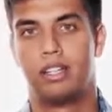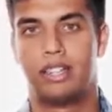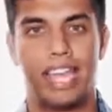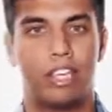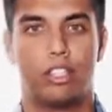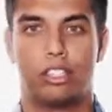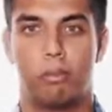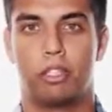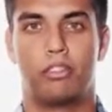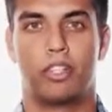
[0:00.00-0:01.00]
Thank you so
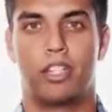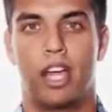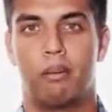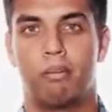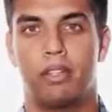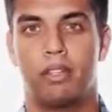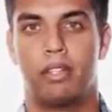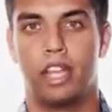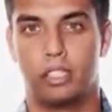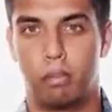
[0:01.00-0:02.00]
much for your time.
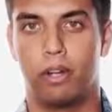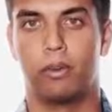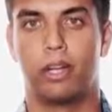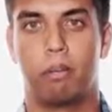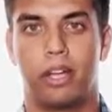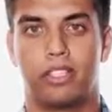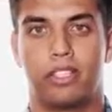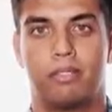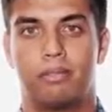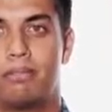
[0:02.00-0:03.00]
It's been a real pleasure.